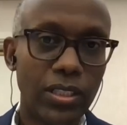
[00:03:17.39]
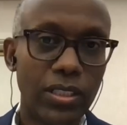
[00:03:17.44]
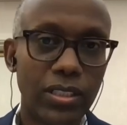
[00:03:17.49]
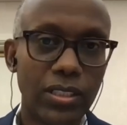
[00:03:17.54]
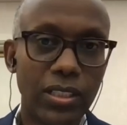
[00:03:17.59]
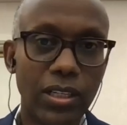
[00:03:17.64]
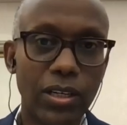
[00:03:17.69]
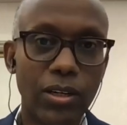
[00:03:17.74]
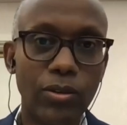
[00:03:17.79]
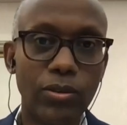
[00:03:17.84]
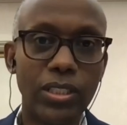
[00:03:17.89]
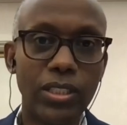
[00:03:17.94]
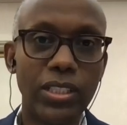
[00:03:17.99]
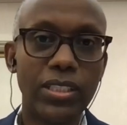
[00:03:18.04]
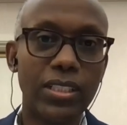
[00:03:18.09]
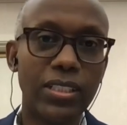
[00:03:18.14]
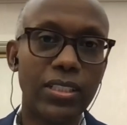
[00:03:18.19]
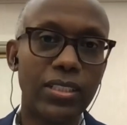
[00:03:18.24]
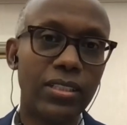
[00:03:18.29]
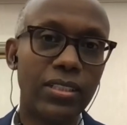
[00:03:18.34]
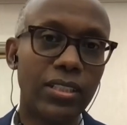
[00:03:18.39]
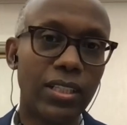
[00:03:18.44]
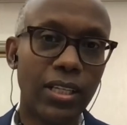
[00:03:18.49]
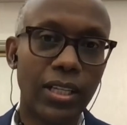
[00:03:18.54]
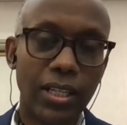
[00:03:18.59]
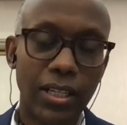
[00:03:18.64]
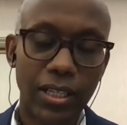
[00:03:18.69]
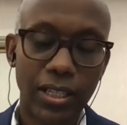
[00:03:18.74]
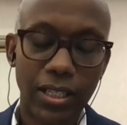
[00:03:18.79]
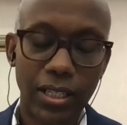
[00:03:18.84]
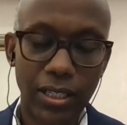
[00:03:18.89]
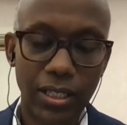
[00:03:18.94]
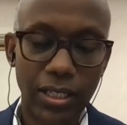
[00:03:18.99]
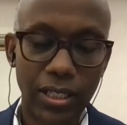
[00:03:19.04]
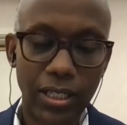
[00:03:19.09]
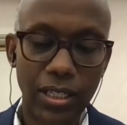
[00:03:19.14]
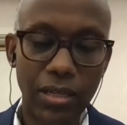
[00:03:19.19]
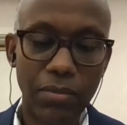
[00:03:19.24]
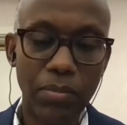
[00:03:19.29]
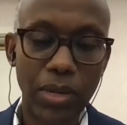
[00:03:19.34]
So this is
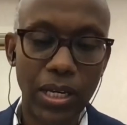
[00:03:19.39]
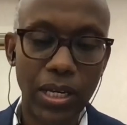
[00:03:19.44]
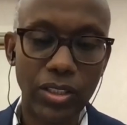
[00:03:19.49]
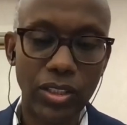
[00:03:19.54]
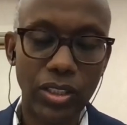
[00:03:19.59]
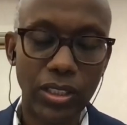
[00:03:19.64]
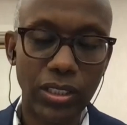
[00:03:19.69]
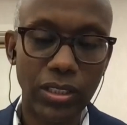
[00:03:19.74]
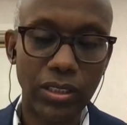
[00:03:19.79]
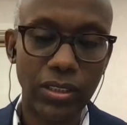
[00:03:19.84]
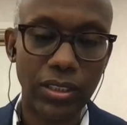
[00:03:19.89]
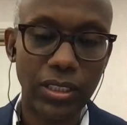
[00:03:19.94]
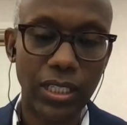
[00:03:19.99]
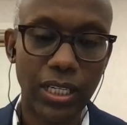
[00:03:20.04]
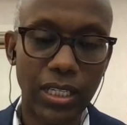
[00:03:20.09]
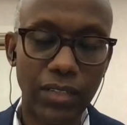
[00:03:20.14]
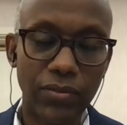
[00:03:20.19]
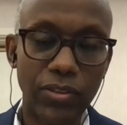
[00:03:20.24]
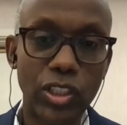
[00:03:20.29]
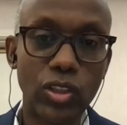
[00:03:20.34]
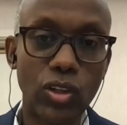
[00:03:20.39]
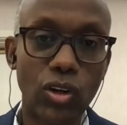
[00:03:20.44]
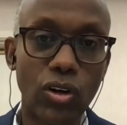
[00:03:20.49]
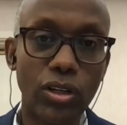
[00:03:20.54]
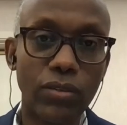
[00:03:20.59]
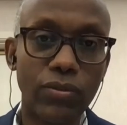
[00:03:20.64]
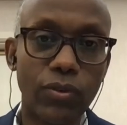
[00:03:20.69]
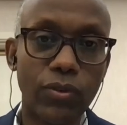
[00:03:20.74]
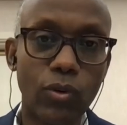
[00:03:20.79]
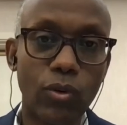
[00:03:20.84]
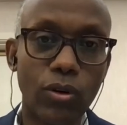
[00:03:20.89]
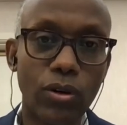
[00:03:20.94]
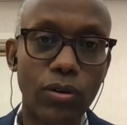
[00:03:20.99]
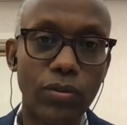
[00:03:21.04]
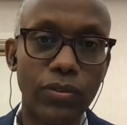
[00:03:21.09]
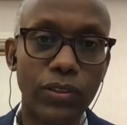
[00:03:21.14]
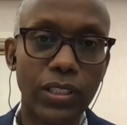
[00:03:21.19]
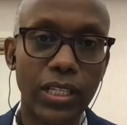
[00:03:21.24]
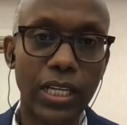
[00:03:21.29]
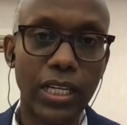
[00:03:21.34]
an amazing kind of start for
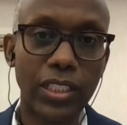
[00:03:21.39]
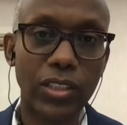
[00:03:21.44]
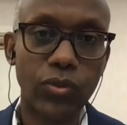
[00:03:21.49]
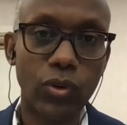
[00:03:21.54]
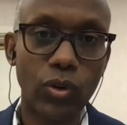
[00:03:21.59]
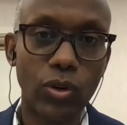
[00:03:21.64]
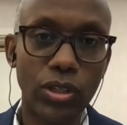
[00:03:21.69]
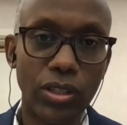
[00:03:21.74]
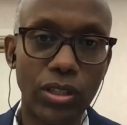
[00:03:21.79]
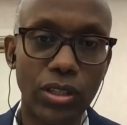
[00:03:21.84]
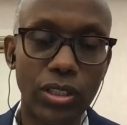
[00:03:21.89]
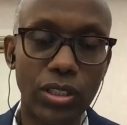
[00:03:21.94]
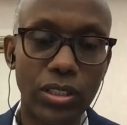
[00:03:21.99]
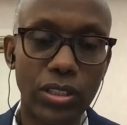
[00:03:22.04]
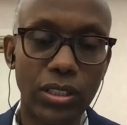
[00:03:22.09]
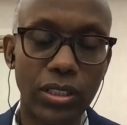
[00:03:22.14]
the next 4 years.